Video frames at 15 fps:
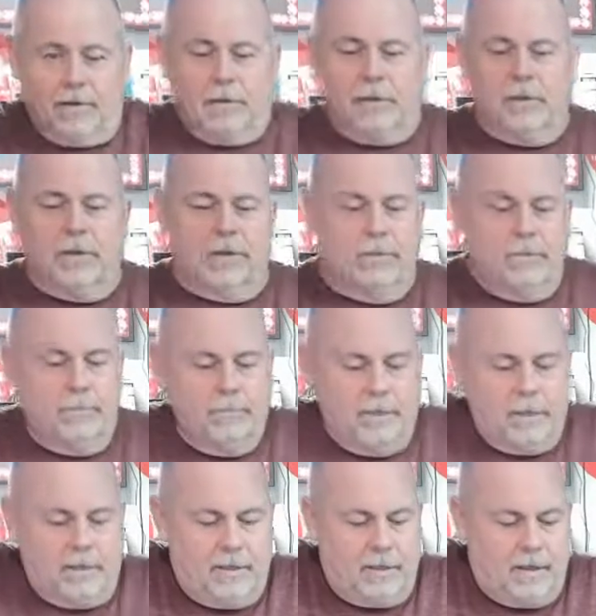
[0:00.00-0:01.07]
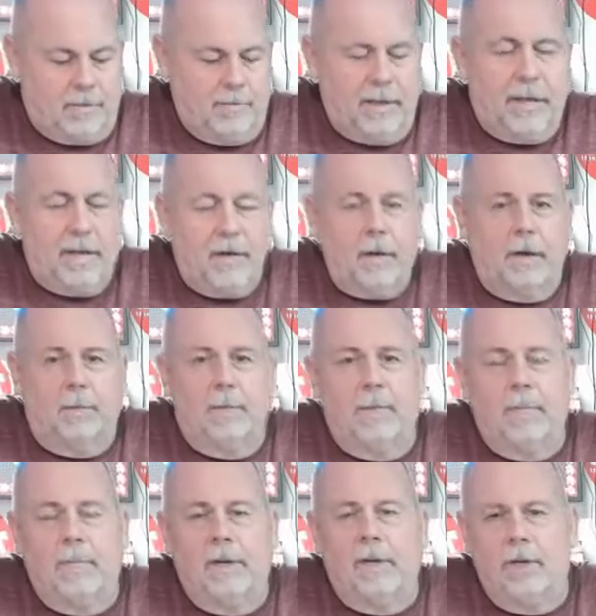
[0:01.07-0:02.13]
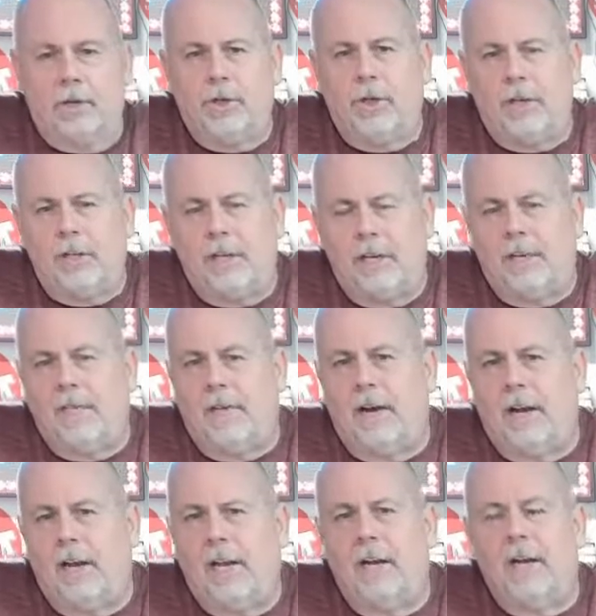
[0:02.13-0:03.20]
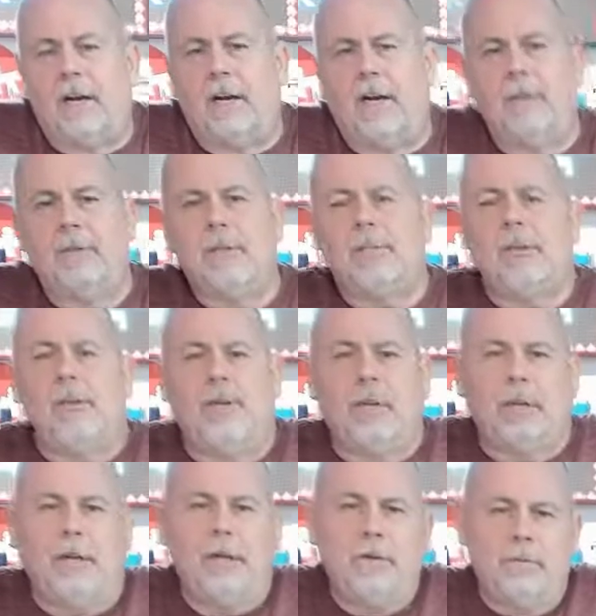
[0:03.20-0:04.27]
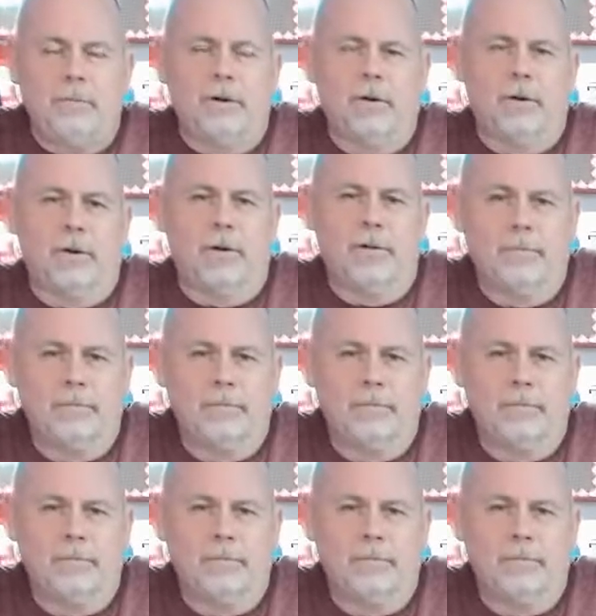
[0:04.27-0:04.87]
So, but that'll come. But it should stick fine, especially on a new printer.